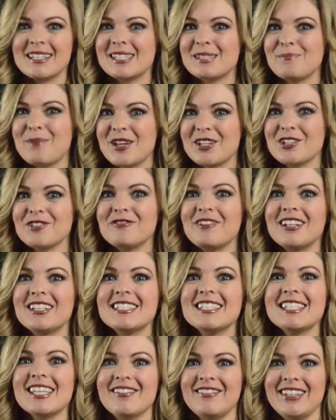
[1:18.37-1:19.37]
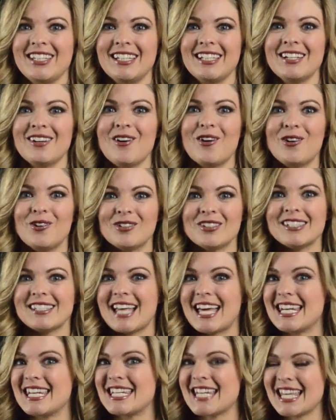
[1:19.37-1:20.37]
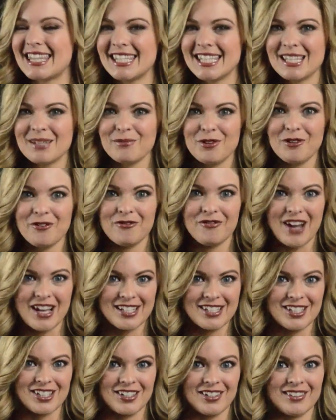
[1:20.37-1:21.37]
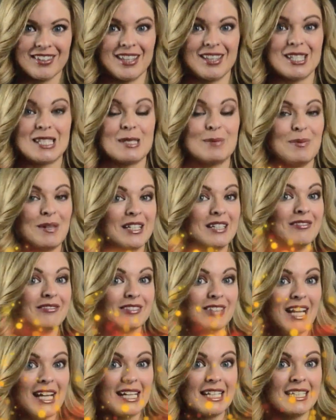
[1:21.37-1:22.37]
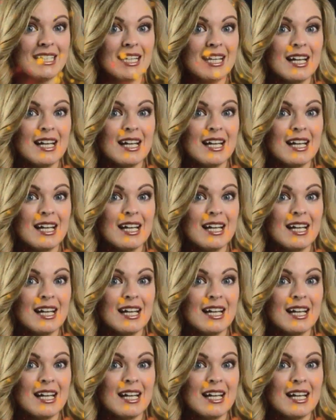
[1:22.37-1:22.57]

Special relativity holds that nothing can move faster than the speed of light.